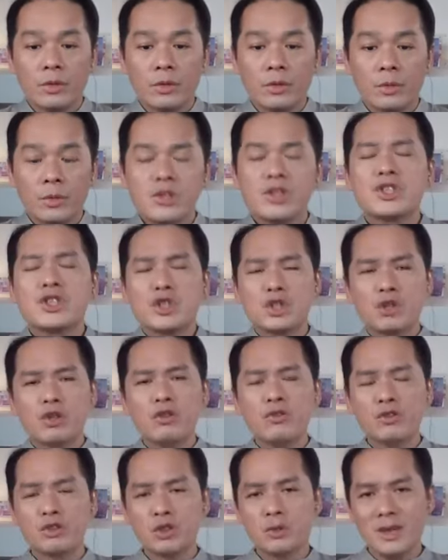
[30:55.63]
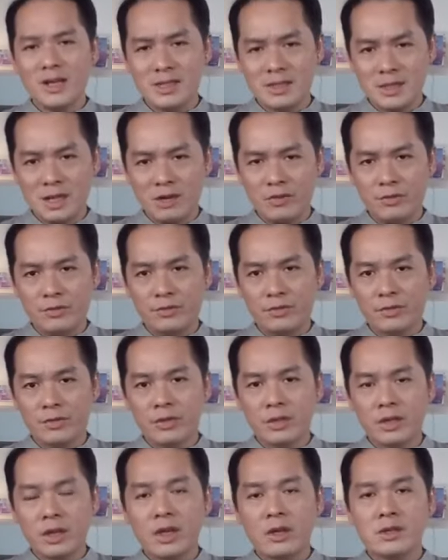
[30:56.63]
which is true to myself.
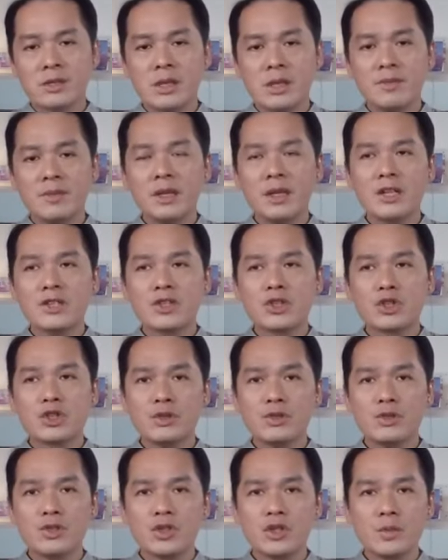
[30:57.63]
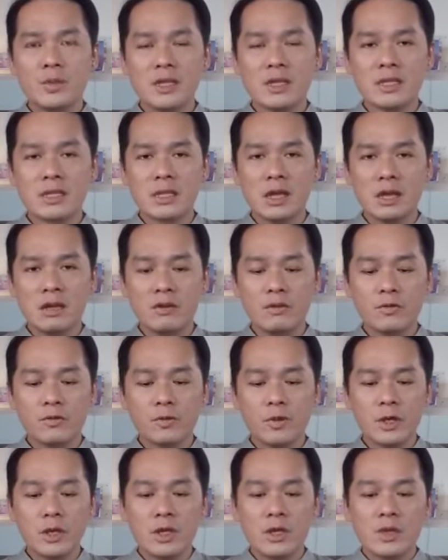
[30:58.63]
Okay, something that's true to myself,
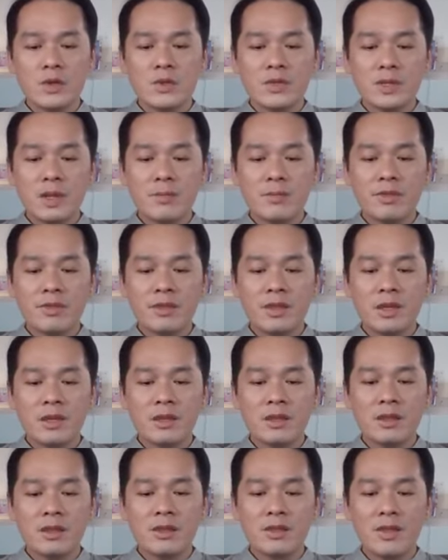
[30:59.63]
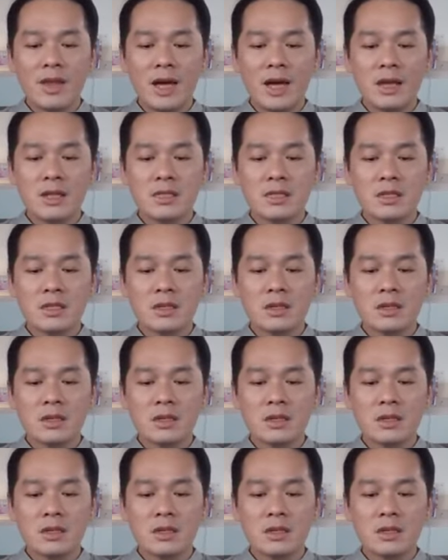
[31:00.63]
something that,